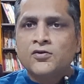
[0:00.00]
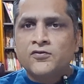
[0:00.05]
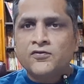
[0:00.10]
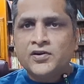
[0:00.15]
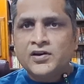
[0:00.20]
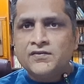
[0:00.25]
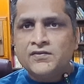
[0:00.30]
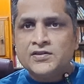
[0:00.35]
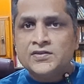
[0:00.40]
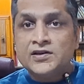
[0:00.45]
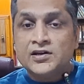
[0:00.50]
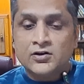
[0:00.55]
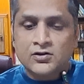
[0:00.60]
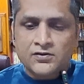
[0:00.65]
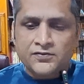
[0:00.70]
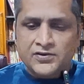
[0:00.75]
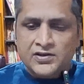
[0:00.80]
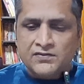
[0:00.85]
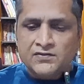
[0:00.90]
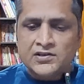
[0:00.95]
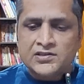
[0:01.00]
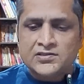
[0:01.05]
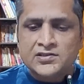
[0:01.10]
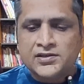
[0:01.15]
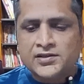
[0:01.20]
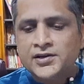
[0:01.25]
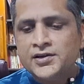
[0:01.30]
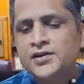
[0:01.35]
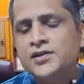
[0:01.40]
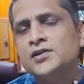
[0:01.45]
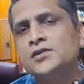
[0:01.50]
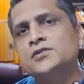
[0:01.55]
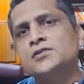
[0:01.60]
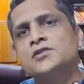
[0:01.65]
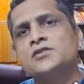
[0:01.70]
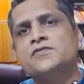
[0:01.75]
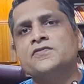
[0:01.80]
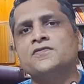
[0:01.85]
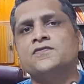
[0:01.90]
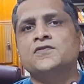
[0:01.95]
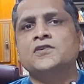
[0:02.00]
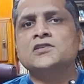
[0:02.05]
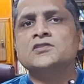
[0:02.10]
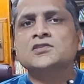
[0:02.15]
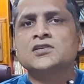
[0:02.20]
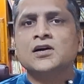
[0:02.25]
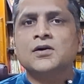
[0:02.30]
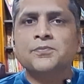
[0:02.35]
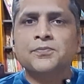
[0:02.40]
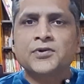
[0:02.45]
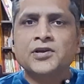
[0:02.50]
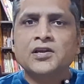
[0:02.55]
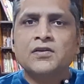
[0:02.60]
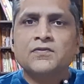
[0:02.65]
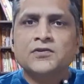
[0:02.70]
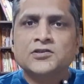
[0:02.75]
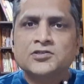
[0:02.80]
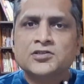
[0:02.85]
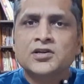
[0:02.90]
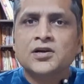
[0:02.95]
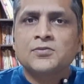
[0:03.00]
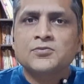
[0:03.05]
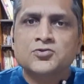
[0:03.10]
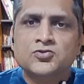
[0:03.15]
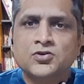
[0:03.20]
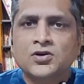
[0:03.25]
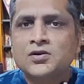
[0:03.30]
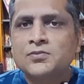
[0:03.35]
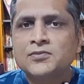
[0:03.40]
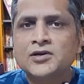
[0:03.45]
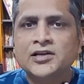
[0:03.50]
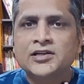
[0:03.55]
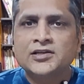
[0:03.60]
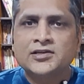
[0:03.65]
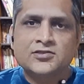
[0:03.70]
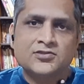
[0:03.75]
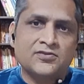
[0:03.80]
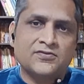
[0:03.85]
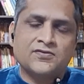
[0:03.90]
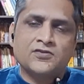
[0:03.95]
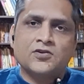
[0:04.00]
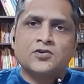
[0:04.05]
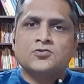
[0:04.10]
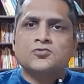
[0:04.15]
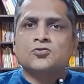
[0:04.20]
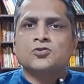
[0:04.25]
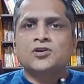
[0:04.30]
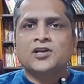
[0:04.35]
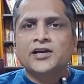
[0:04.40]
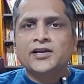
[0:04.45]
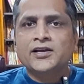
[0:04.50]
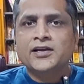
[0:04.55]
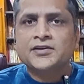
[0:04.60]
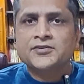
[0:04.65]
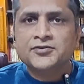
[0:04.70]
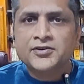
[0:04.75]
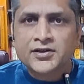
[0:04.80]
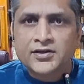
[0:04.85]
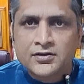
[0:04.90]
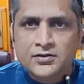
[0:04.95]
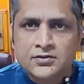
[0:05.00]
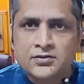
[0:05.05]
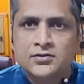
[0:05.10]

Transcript: When we think of EVs in India, the first company which comes to our mind is, of course, Ola Electric,